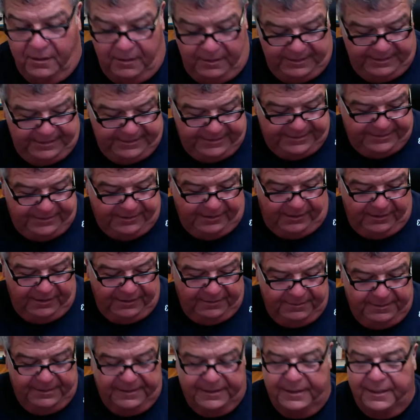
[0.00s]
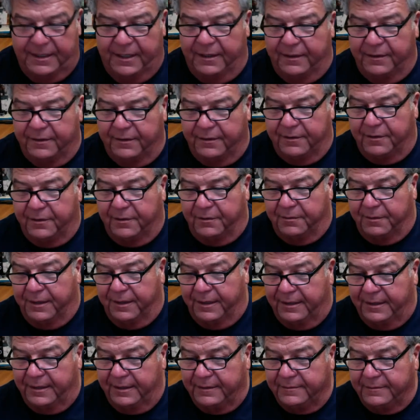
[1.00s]
Well, he started, but he got hurt
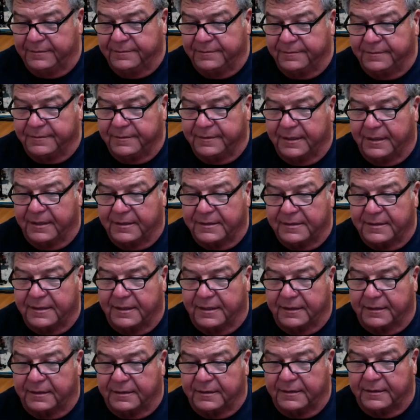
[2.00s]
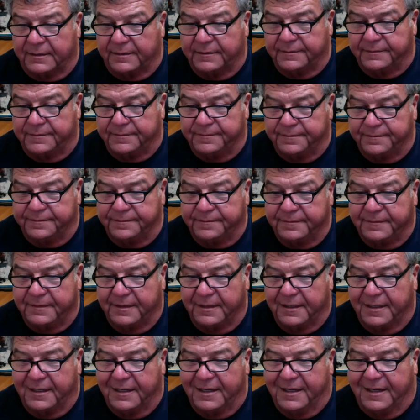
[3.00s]
already. That's not good.
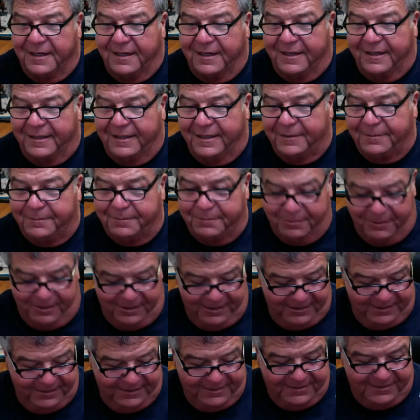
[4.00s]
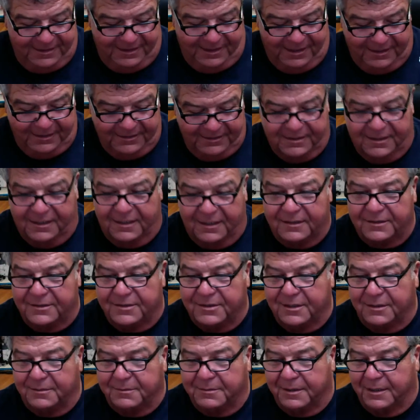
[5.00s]
Yep, Brian, it's a hot dog
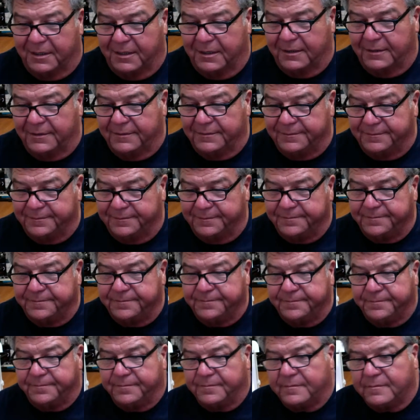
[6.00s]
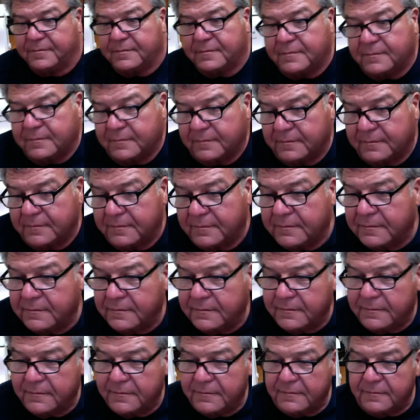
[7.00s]
chum line. I'm
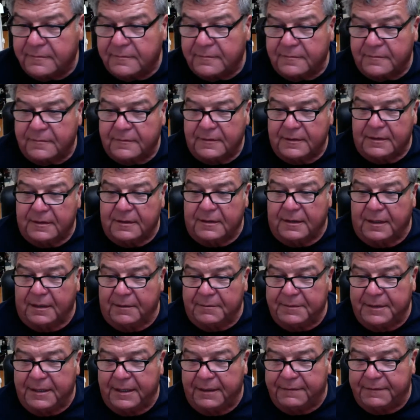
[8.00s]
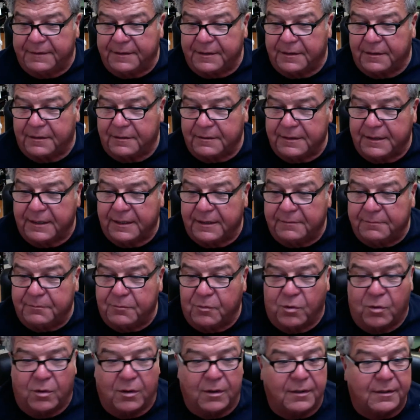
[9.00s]
gonna have to go get
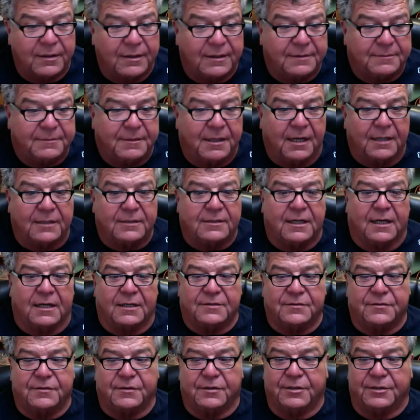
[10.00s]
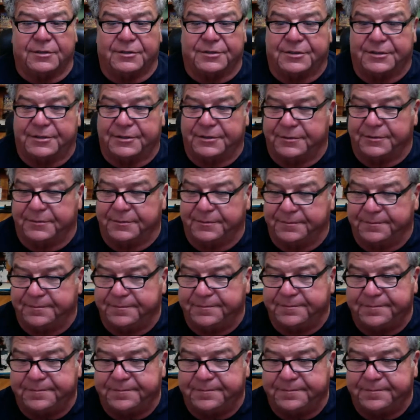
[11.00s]
more hot dogs for her soon.